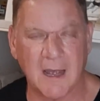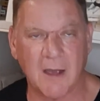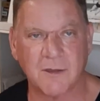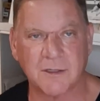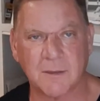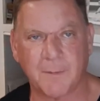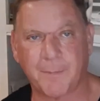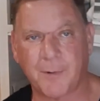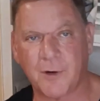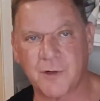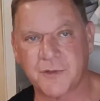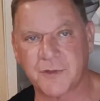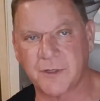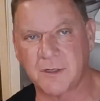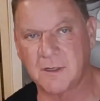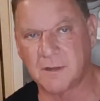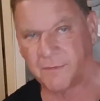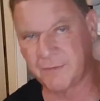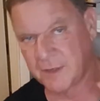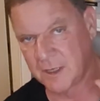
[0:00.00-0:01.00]
Now, as a
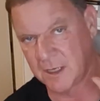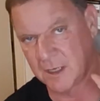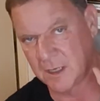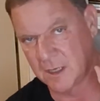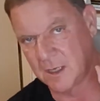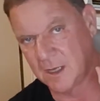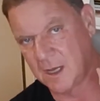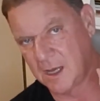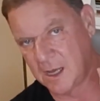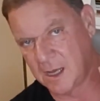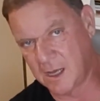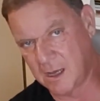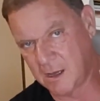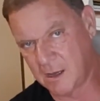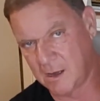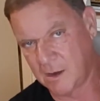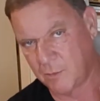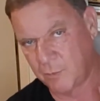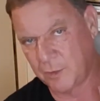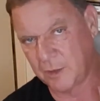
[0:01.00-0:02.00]
person of
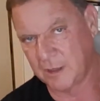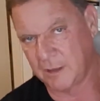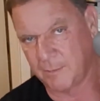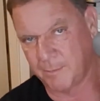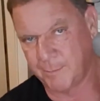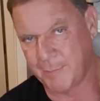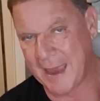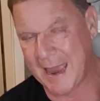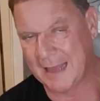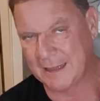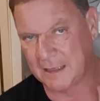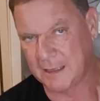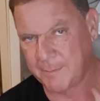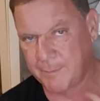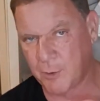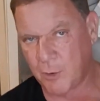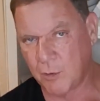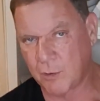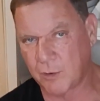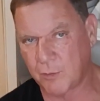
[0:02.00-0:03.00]
Uh, a really badly
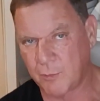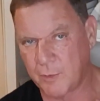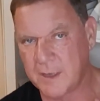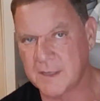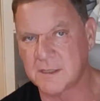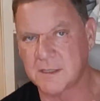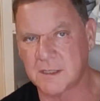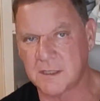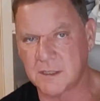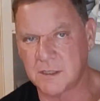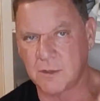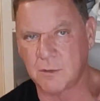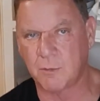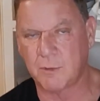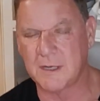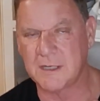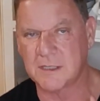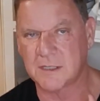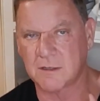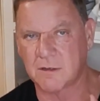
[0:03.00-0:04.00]
broken wrist and two
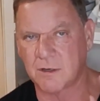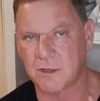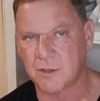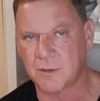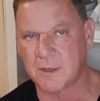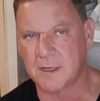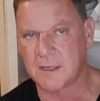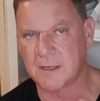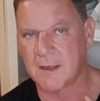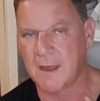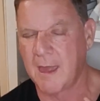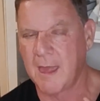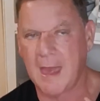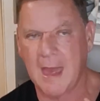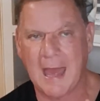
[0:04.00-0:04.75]
wrist surgeries,